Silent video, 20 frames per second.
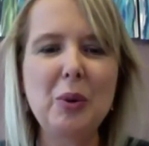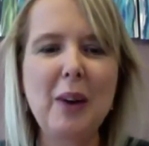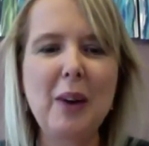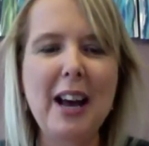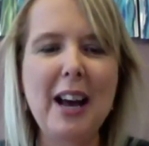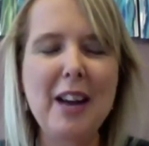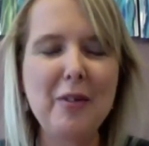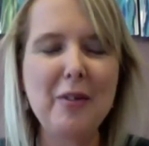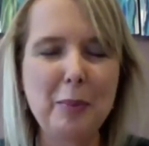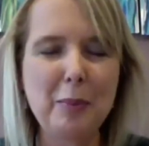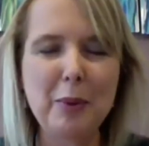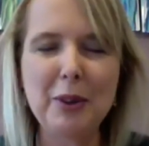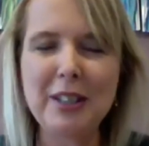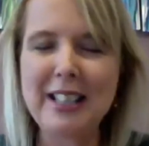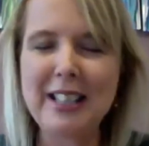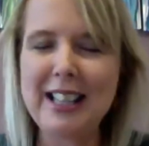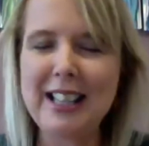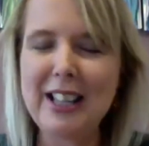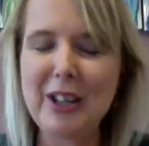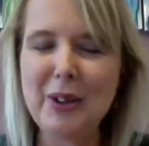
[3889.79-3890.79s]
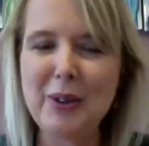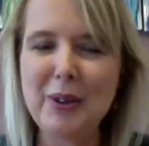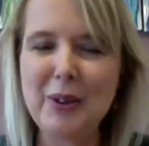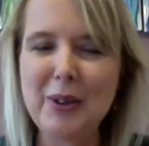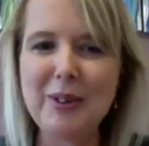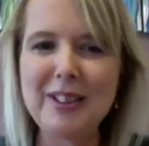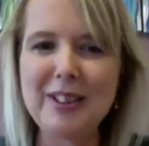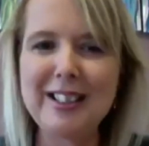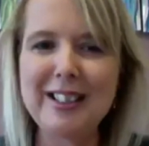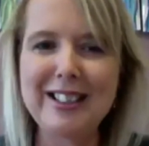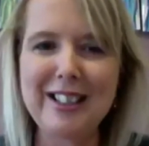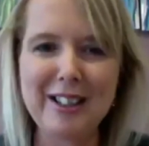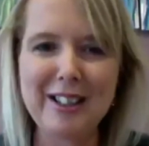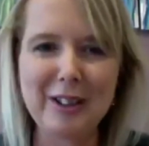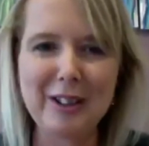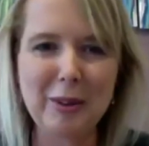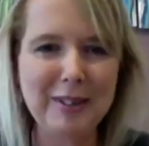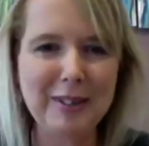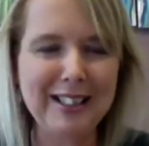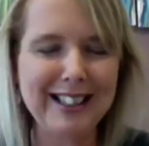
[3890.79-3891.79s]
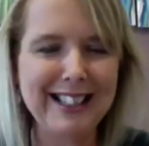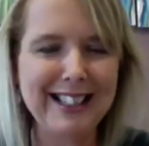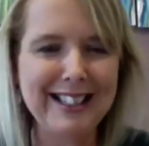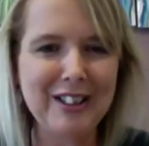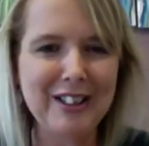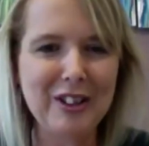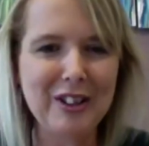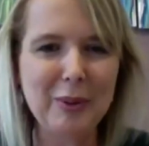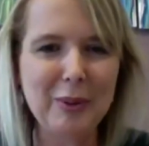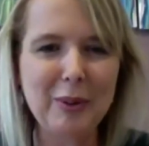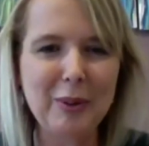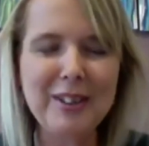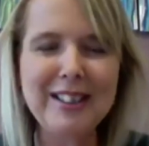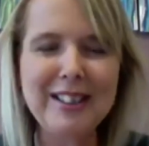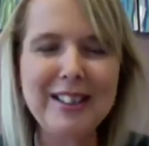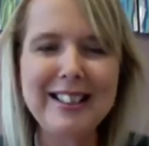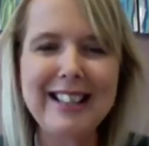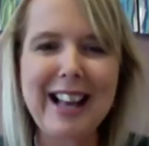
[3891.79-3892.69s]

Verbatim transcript: everybody who's turned up to listen to us.